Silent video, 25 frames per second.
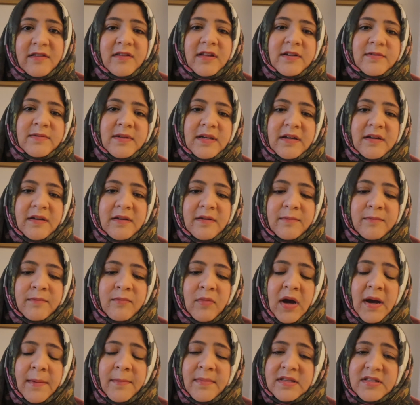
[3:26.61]

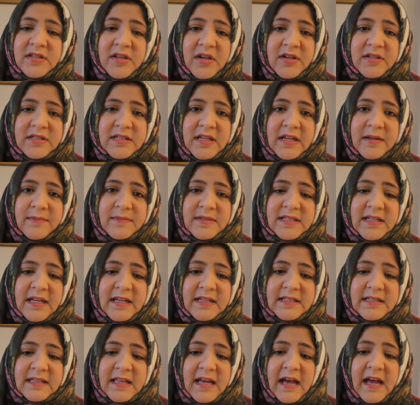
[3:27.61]
Muhammad sallallahu alayhi wa sallam
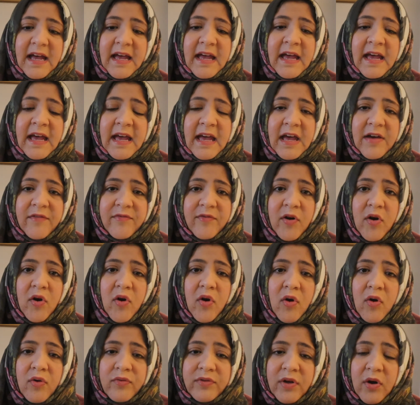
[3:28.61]
says that if
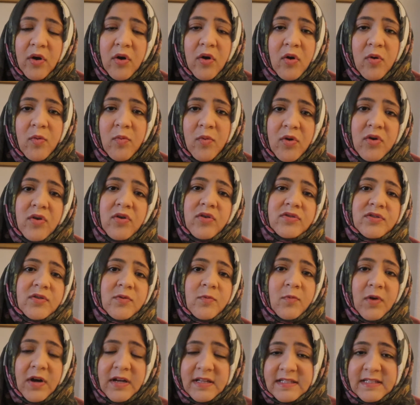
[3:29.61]
the whole
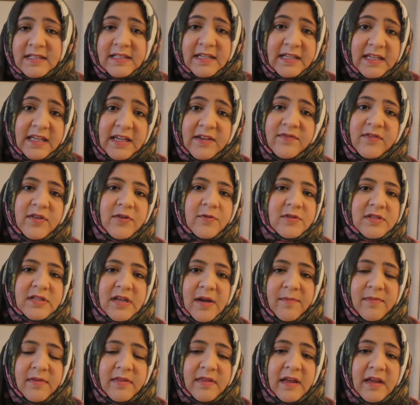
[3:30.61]
world wants to give you
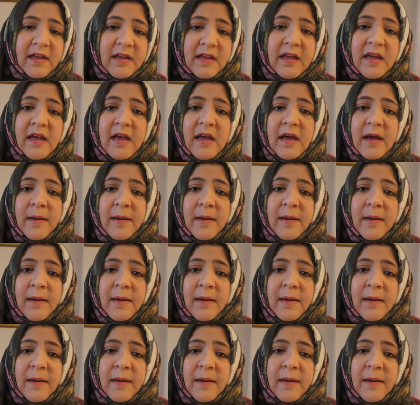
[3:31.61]
something,